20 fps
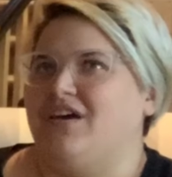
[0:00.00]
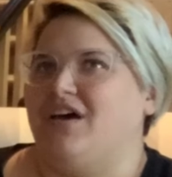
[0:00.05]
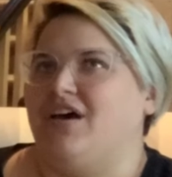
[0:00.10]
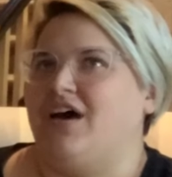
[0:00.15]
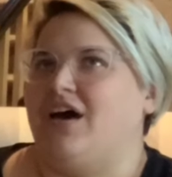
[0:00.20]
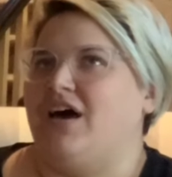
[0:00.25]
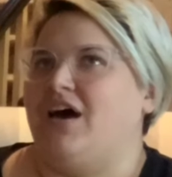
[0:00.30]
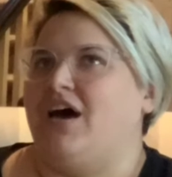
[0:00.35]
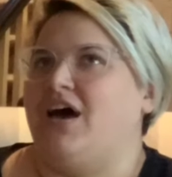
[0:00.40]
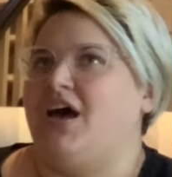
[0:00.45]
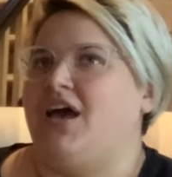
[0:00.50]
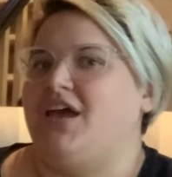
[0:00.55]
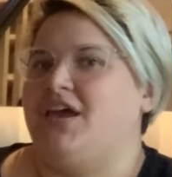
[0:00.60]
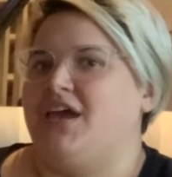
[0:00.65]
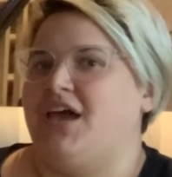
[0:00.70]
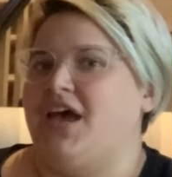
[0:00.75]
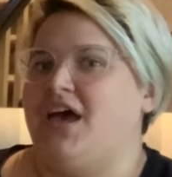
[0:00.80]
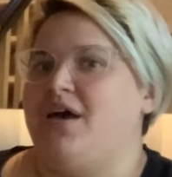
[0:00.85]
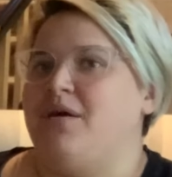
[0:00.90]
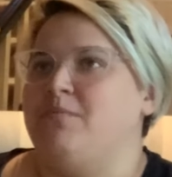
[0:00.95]
I
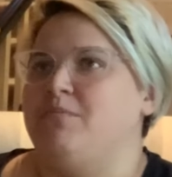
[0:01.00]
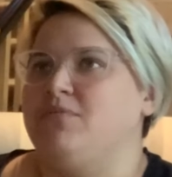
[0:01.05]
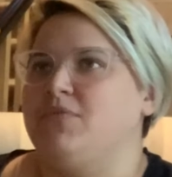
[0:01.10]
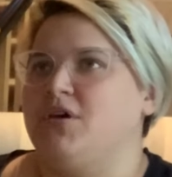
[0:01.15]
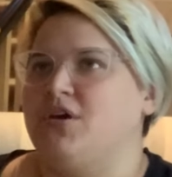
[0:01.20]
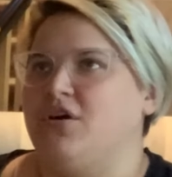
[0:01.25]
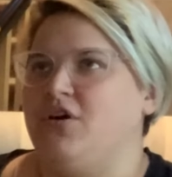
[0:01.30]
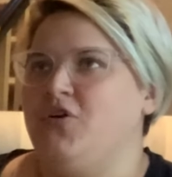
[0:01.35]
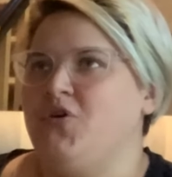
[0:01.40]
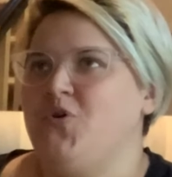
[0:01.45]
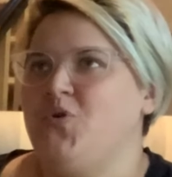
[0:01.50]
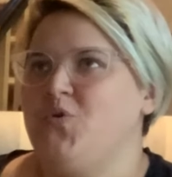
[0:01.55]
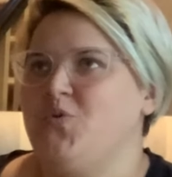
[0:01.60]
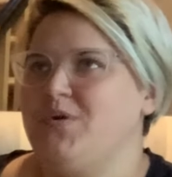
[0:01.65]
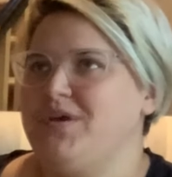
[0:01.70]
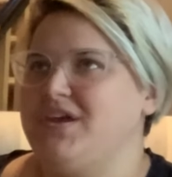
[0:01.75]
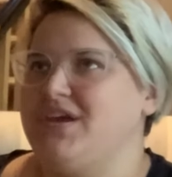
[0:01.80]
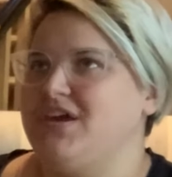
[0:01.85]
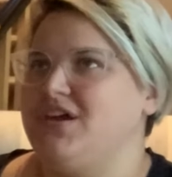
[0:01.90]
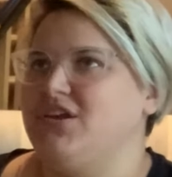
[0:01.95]
am
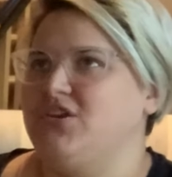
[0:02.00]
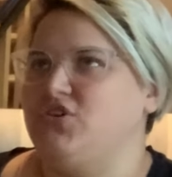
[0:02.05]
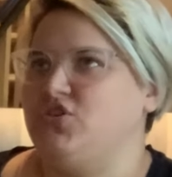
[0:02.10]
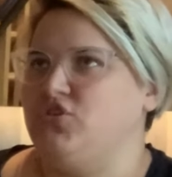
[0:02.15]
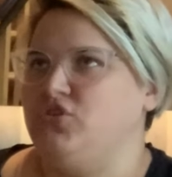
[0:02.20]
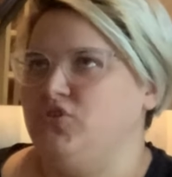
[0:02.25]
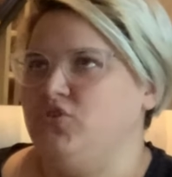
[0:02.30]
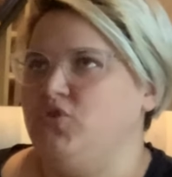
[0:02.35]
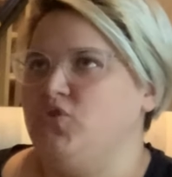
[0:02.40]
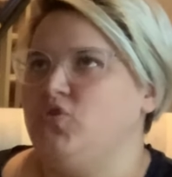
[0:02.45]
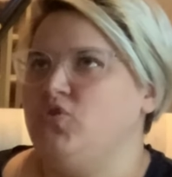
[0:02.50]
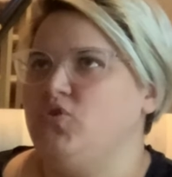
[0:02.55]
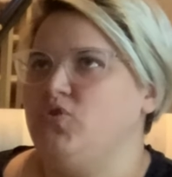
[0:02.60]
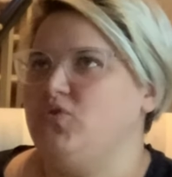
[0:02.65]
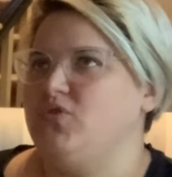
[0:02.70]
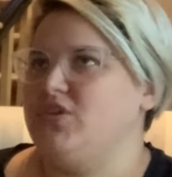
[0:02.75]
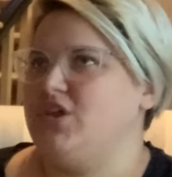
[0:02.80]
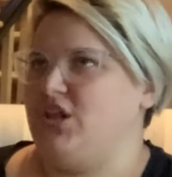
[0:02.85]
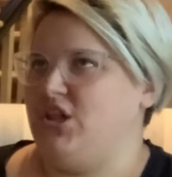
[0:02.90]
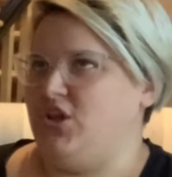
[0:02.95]
going to
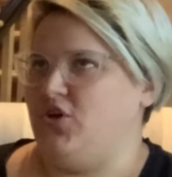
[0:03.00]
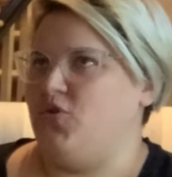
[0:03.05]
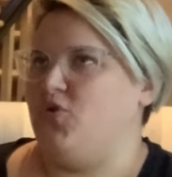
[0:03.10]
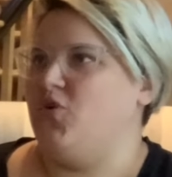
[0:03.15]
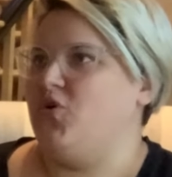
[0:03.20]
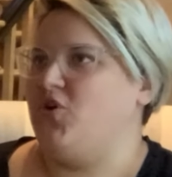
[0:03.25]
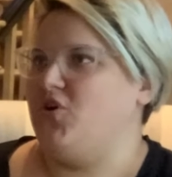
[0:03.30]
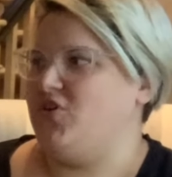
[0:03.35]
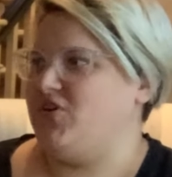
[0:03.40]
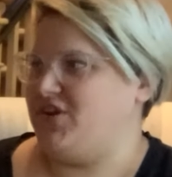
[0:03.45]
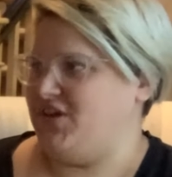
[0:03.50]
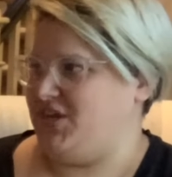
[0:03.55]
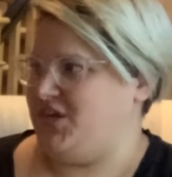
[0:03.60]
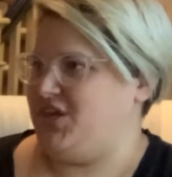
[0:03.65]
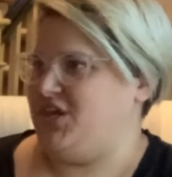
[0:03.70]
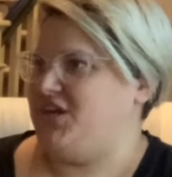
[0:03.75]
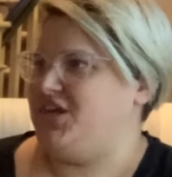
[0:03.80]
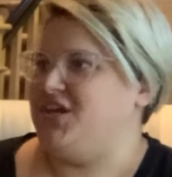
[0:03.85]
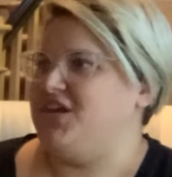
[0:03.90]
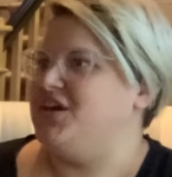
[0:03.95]
the Lordy
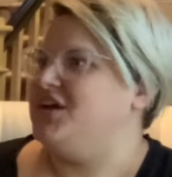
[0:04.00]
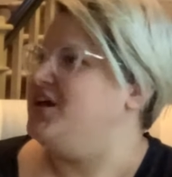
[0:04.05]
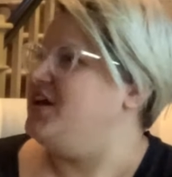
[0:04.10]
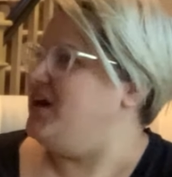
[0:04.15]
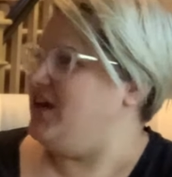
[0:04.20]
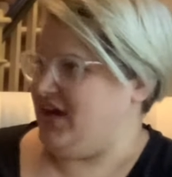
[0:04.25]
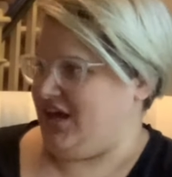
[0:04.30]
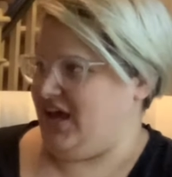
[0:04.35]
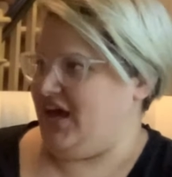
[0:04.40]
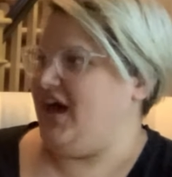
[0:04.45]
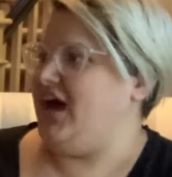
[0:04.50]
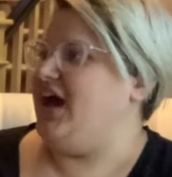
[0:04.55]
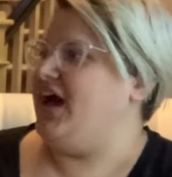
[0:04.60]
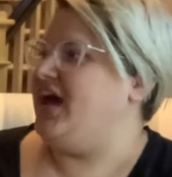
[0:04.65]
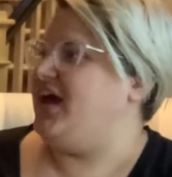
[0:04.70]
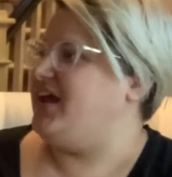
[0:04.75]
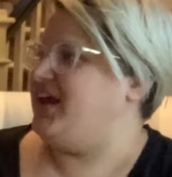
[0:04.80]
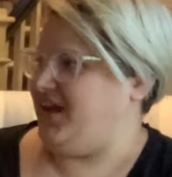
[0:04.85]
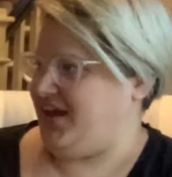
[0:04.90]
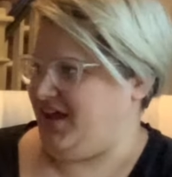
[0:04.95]

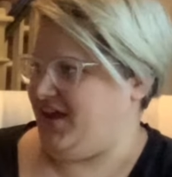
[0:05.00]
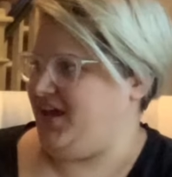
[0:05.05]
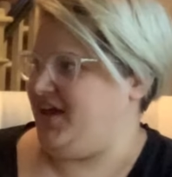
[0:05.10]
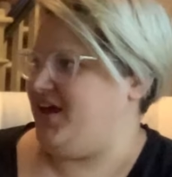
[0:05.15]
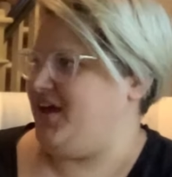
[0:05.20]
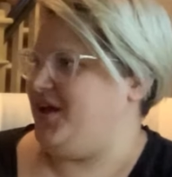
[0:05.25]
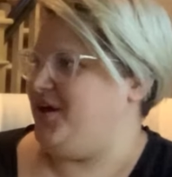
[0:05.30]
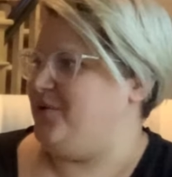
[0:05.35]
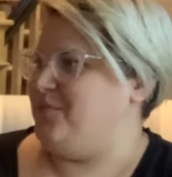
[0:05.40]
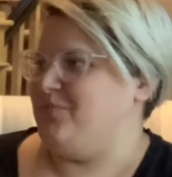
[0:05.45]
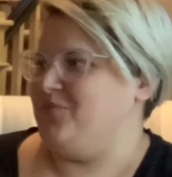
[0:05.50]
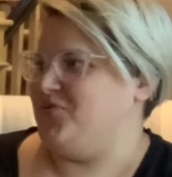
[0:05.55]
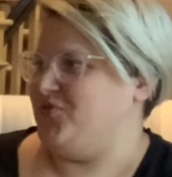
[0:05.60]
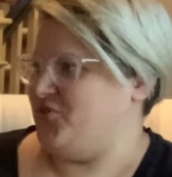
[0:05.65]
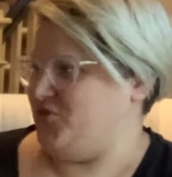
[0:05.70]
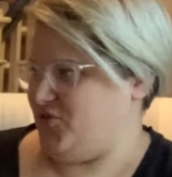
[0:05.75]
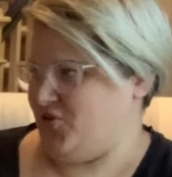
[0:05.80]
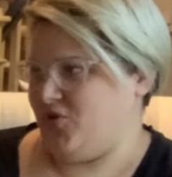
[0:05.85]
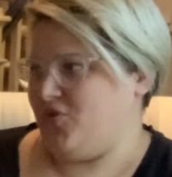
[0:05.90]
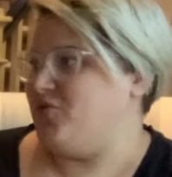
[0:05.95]
I am
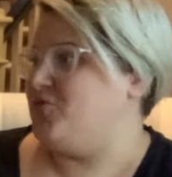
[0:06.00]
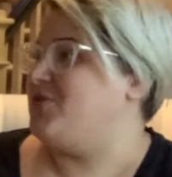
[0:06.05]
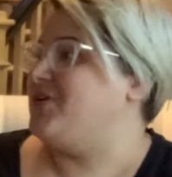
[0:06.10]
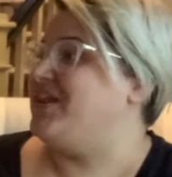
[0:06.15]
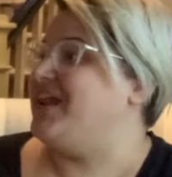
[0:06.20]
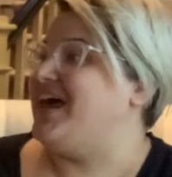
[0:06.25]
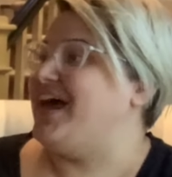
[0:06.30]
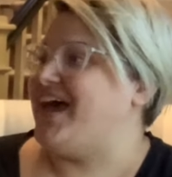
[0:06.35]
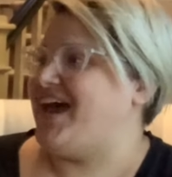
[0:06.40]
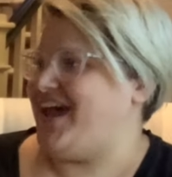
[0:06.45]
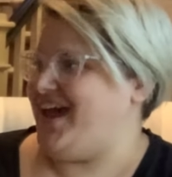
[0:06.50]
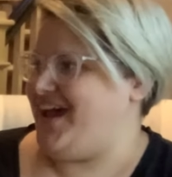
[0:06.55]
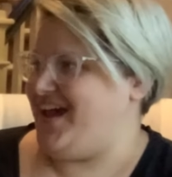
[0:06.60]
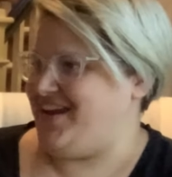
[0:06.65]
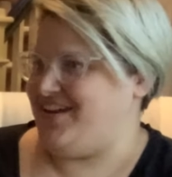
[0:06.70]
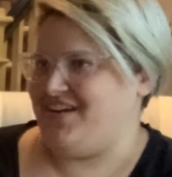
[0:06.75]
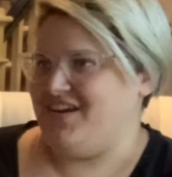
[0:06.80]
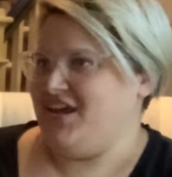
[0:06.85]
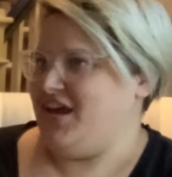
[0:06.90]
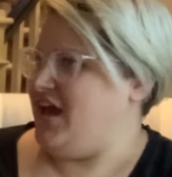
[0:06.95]
so
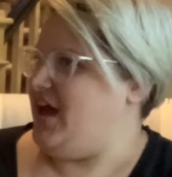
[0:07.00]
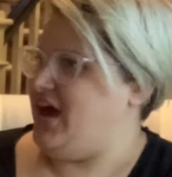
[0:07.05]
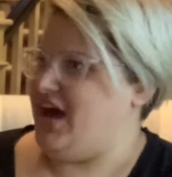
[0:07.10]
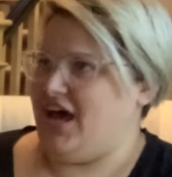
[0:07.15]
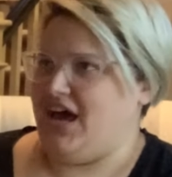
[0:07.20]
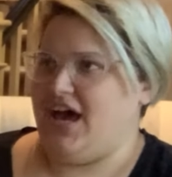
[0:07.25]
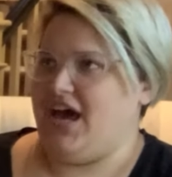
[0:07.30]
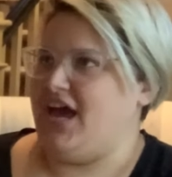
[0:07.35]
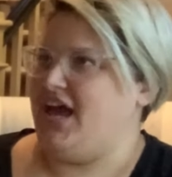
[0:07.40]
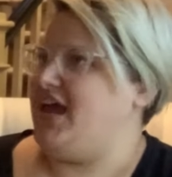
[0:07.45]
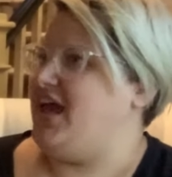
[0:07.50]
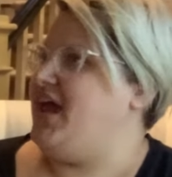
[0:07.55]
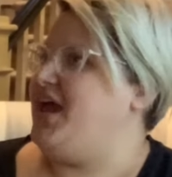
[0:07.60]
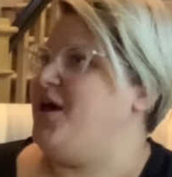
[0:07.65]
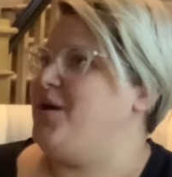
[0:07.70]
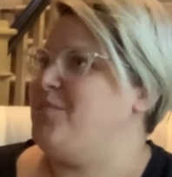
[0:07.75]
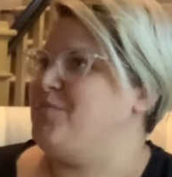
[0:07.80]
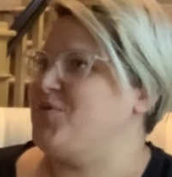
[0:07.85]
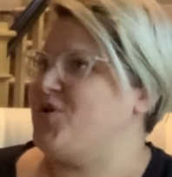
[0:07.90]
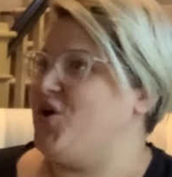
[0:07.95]
glad I
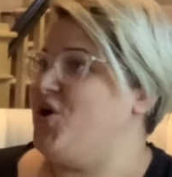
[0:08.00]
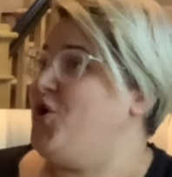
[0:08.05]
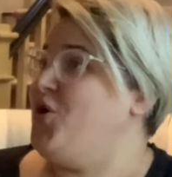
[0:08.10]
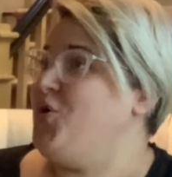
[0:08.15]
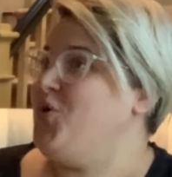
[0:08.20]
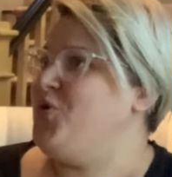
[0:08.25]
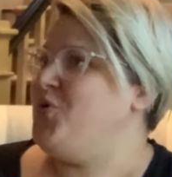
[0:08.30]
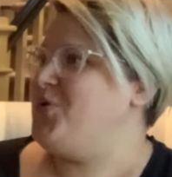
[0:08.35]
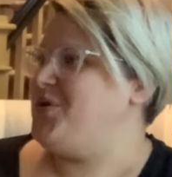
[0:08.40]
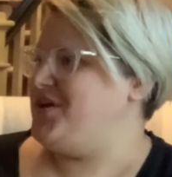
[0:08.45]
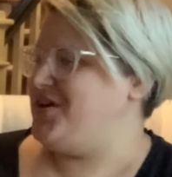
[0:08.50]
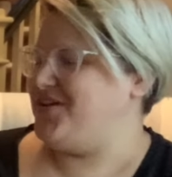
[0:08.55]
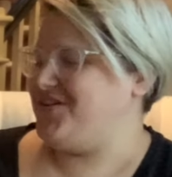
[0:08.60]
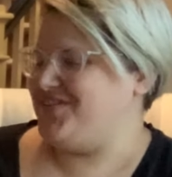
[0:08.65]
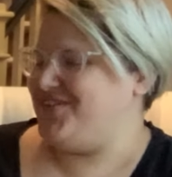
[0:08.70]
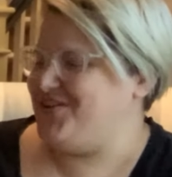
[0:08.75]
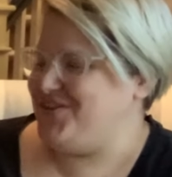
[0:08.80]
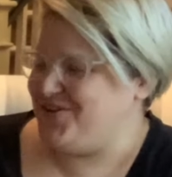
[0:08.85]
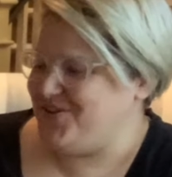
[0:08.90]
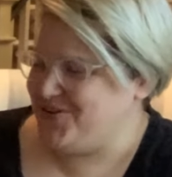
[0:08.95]
am going
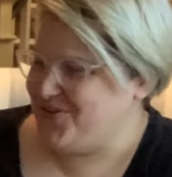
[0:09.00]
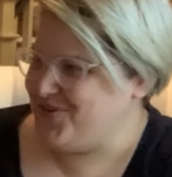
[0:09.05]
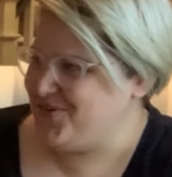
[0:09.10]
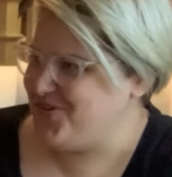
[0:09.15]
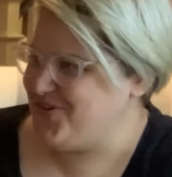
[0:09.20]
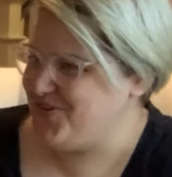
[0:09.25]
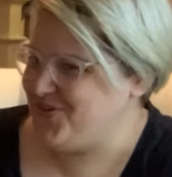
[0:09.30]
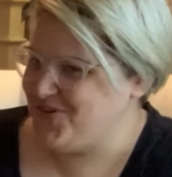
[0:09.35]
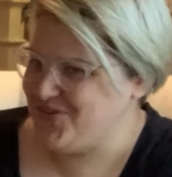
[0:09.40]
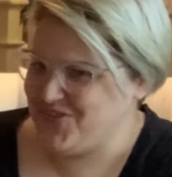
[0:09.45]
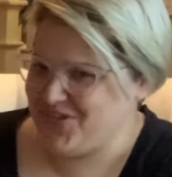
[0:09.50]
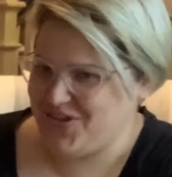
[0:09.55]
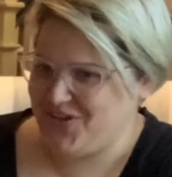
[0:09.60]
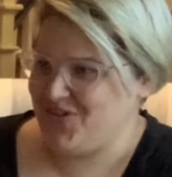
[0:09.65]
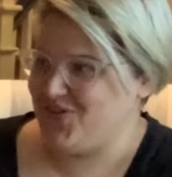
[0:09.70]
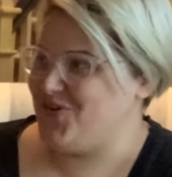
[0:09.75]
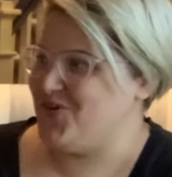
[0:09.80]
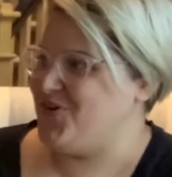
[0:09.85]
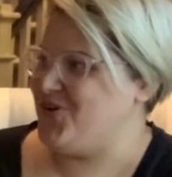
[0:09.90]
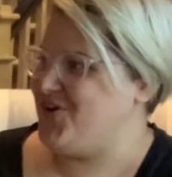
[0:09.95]
to the
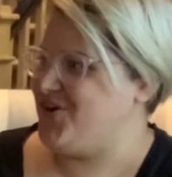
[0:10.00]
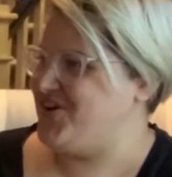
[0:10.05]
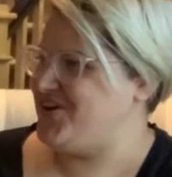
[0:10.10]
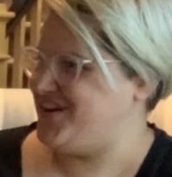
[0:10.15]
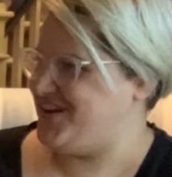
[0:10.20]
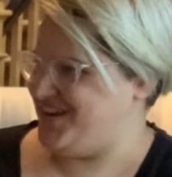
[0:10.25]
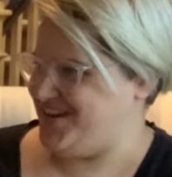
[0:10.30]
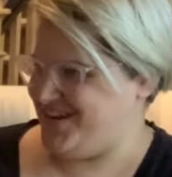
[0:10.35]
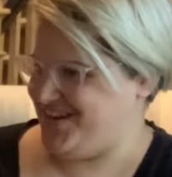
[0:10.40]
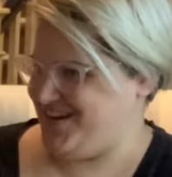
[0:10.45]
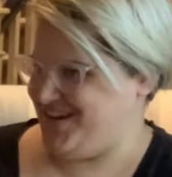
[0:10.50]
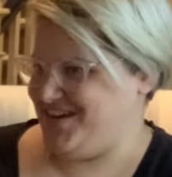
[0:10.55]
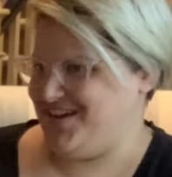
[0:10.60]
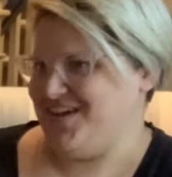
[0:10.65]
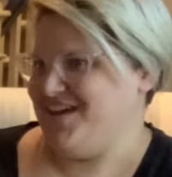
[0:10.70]
Lordy.